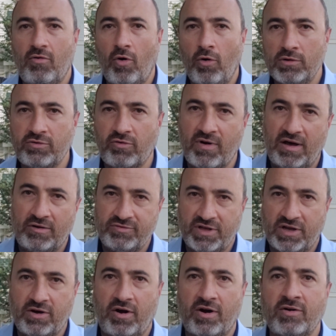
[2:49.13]
all around
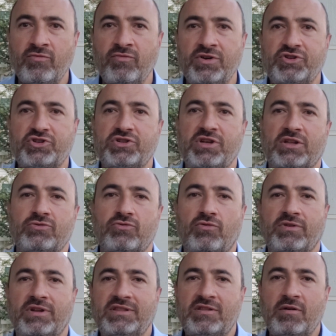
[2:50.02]
the car, which not
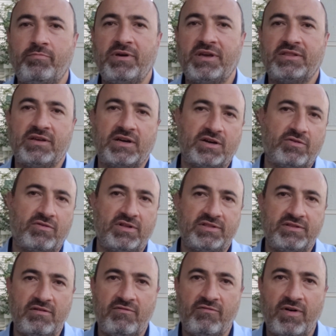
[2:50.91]
only depict the
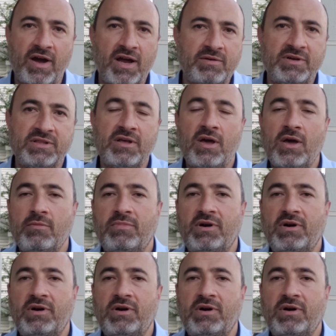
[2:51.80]
current environment,